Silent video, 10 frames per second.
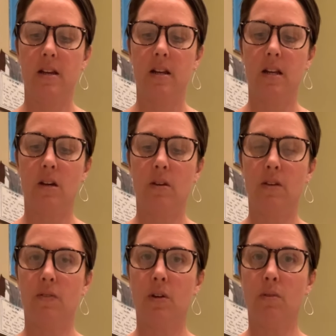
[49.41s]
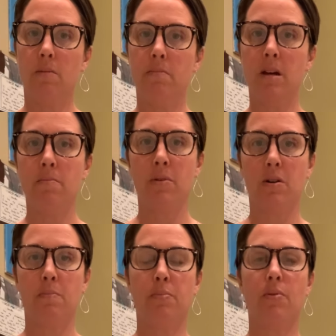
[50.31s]
Now, if you
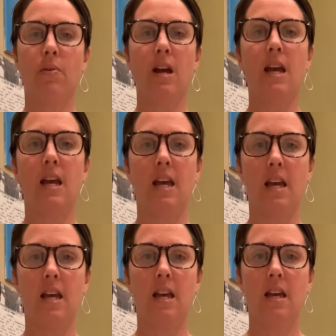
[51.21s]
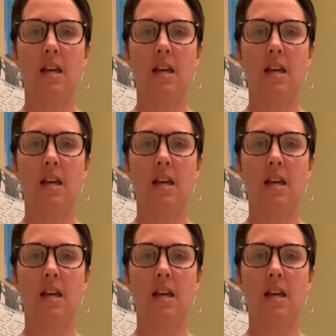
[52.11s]
remember, prey